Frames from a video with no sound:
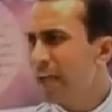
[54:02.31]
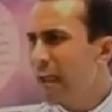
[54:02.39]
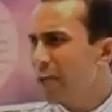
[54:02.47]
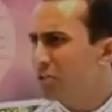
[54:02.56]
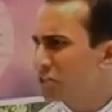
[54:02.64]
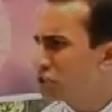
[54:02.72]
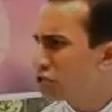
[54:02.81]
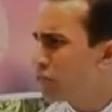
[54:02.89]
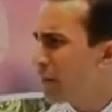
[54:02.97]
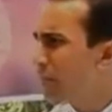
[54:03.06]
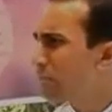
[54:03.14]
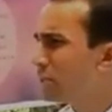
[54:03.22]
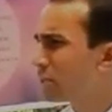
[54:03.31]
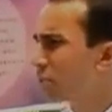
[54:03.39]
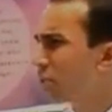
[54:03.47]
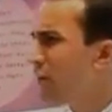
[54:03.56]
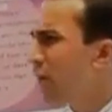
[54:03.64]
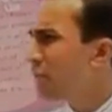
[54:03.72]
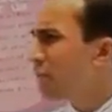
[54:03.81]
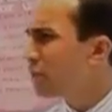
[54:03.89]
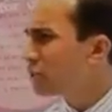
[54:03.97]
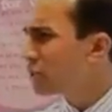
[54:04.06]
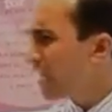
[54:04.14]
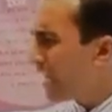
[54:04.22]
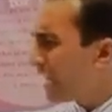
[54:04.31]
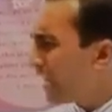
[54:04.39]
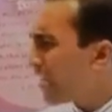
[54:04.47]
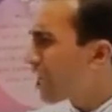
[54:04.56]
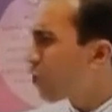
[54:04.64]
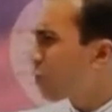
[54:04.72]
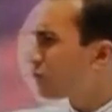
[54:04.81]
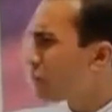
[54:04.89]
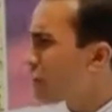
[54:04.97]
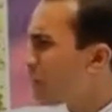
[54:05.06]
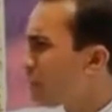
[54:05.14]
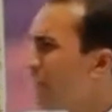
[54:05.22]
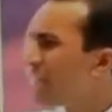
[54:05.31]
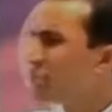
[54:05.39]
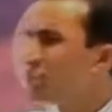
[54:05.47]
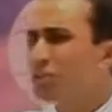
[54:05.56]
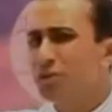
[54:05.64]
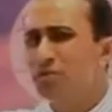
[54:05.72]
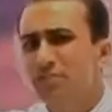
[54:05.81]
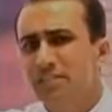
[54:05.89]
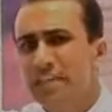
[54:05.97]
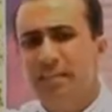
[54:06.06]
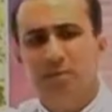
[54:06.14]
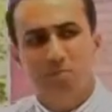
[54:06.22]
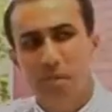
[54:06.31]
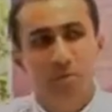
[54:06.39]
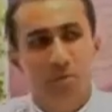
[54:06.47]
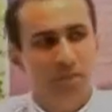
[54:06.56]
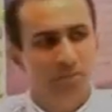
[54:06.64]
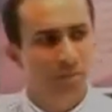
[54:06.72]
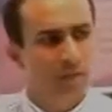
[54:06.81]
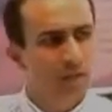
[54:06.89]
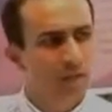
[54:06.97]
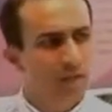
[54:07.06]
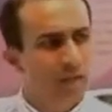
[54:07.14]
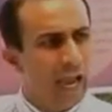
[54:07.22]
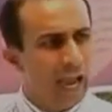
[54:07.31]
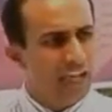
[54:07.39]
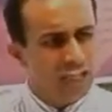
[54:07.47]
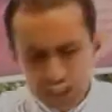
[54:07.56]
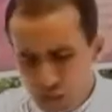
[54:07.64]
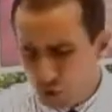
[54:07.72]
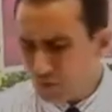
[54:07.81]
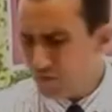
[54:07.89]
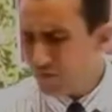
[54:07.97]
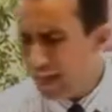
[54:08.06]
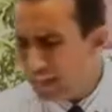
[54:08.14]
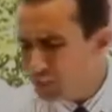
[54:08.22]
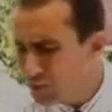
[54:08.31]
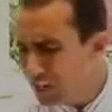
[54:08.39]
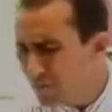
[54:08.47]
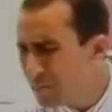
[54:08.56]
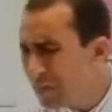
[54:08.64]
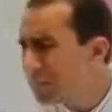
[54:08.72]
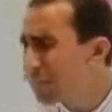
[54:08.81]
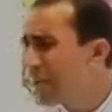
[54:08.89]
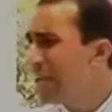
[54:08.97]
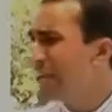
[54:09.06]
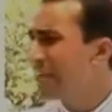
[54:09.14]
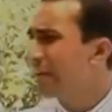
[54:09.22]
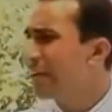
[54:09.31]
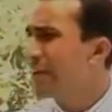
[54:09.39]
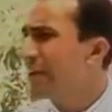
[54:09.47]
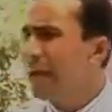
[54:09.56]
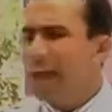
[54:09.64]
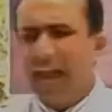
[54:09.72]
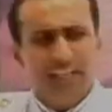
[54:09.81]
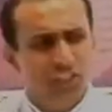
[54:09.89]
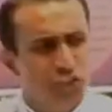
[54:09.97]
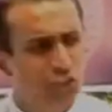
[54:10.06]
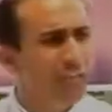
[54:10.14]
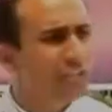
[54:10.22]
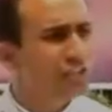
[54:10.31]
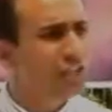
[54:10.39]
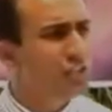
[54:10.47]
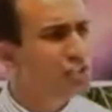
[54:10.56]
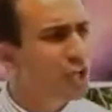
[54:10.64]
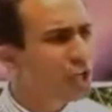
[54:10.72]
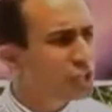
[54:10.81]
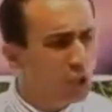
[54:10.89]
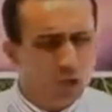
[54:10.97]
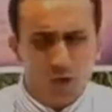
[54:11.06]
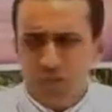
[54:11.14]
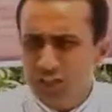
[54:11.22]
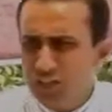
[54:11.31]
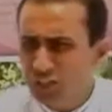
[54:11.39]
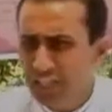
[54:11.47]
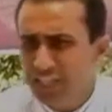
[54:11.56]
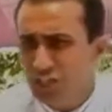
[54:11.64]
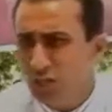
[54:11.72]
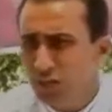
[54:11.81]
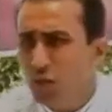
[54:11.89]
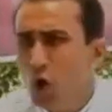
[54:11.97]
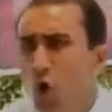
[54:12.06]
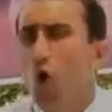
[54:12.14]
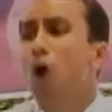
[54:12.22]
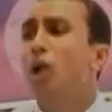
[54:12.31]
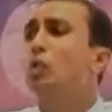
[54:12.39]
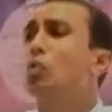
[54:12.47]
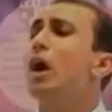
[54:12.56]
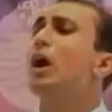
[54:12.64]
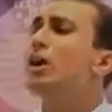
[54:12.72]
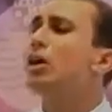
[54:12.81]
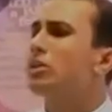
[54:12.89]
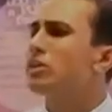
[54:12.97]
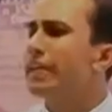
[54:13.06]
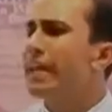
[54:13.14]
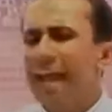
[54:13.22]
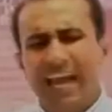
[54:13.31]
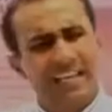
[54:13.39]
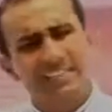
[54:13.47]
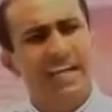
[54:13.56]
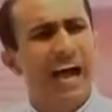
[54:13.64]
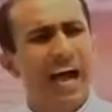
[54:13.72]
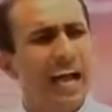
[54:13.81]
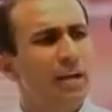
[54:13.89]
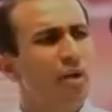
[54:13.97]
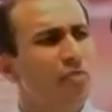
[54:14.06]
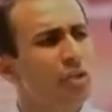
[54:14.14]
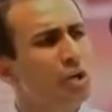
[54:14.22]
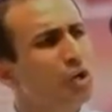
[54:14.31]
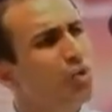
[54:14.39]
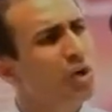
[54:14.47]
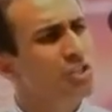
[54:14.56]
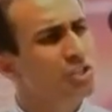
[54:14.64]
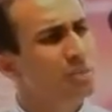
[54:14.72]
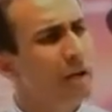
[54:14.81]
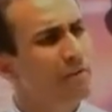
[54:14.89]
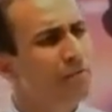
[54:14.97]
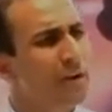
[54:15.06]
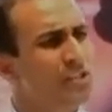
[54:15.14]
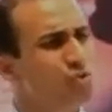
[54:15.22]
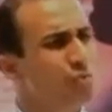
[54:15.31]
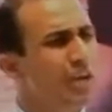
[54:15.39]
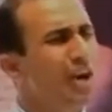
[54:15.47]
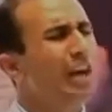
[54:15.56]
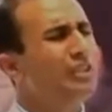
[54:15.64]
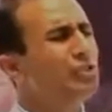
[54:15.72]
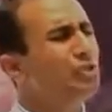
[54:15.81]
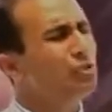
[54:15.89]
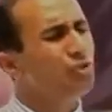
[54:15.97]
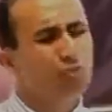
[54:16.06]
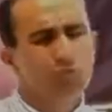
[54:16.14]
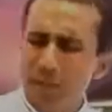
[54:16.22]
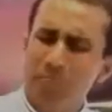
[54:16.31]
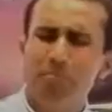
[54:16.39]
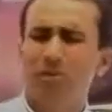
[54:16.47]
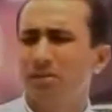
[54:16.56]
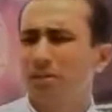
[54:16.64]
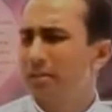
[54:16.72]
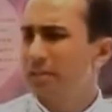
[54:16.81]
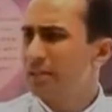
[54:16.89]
Aaron trembled because here was a reminder of sin, Miriam. And he knew that that should have been me. And Jesus took the sins of the whole world and died on the cross. My friends, we ought to tremble.